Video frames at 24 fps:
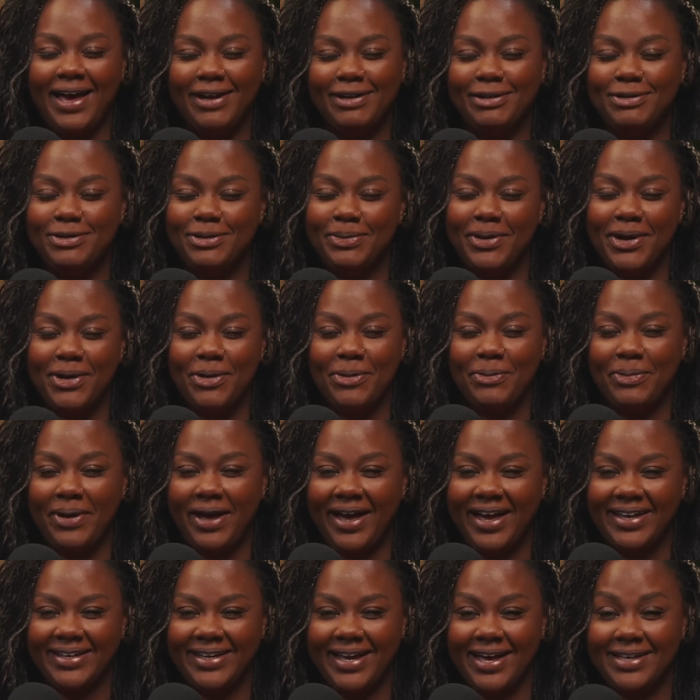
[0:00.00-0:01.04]
how to do my own
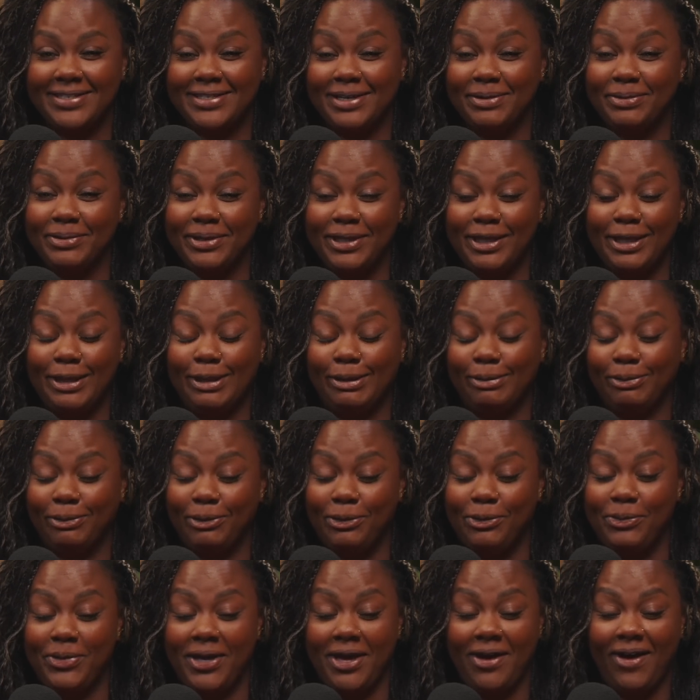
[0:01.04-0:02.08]
podcast. That really
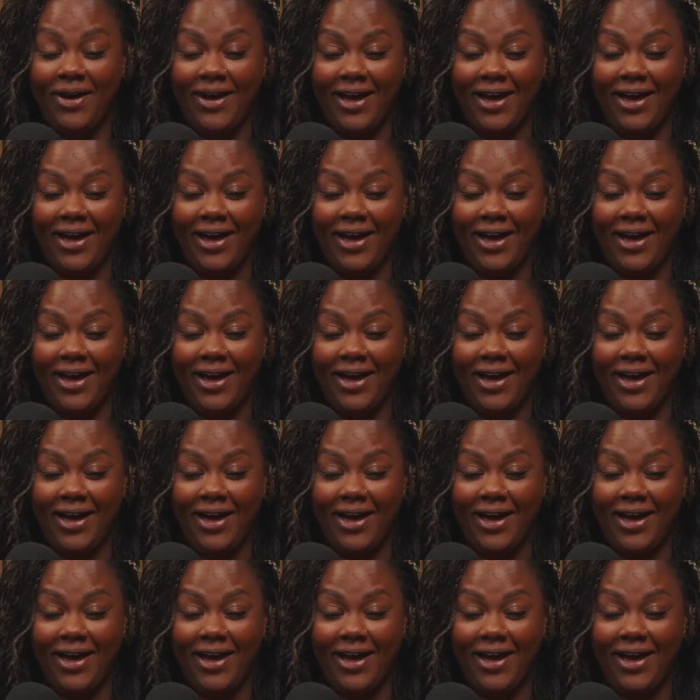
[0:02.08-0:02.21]
threw me off.